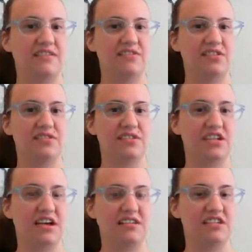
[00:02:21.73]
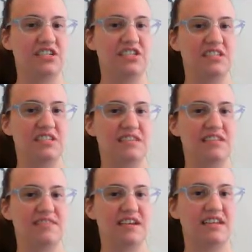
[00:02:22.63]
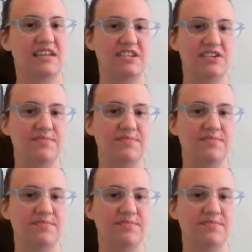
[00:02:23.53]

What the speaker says: all the challenges and things of that nature.